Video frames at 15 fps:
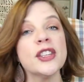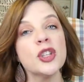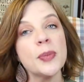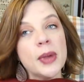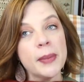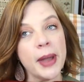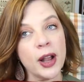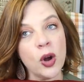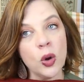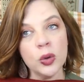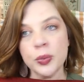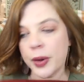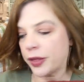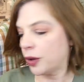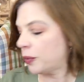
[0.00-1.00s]
this will be my
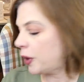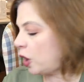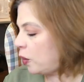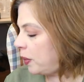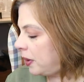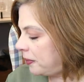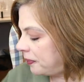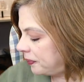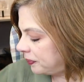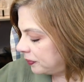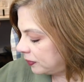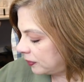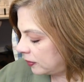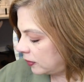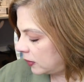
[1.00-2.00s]
cold weather robe.
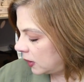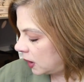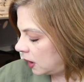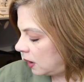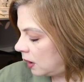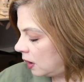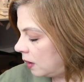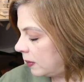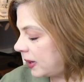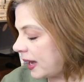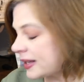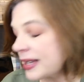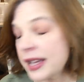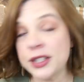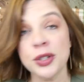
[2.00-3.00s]
But
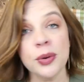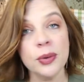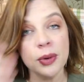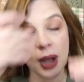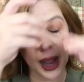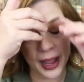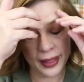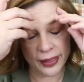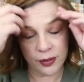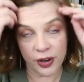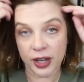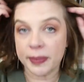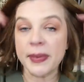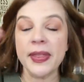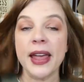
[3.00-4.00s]
yes, I do I highly
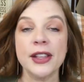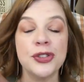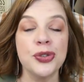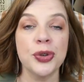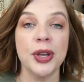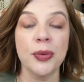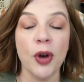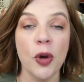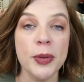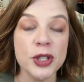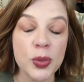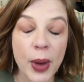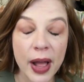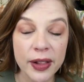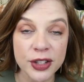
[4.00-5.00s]
recommend that Suki Robe
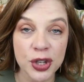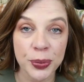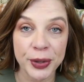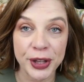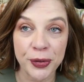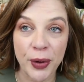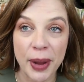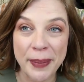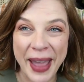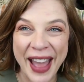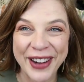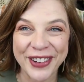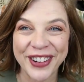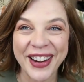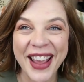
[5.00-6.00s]
as well. It's a really great
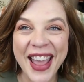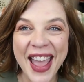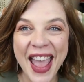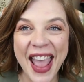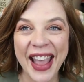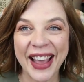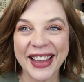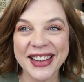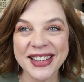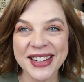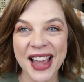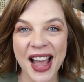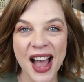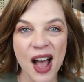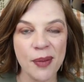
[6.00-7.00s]
pattern, and
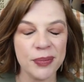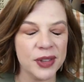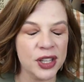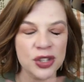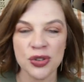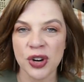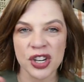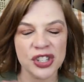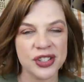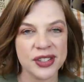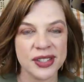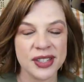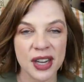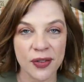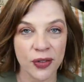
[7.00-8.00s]
um, the
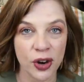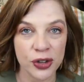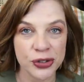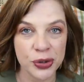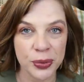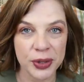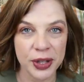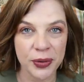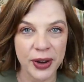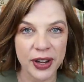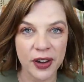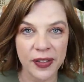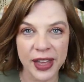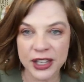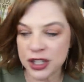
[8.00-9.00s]
instructions and stuff are also really
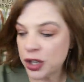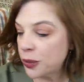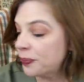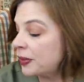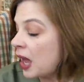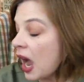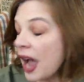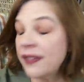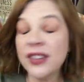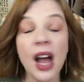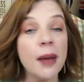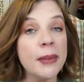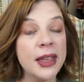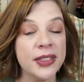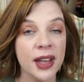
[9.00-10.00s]
great on that too. I've
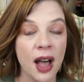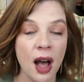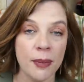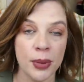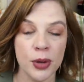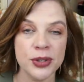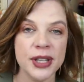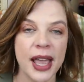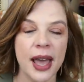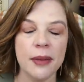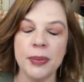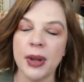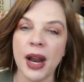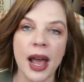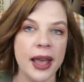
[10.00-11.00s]
not made the Compose
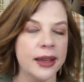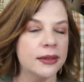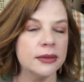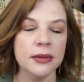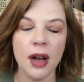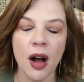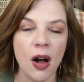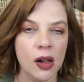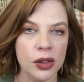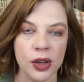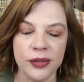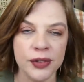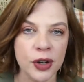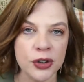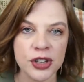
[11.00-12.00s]
yet, but I
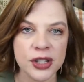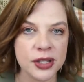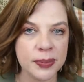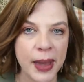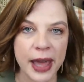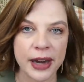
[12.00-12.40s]
all of Notion's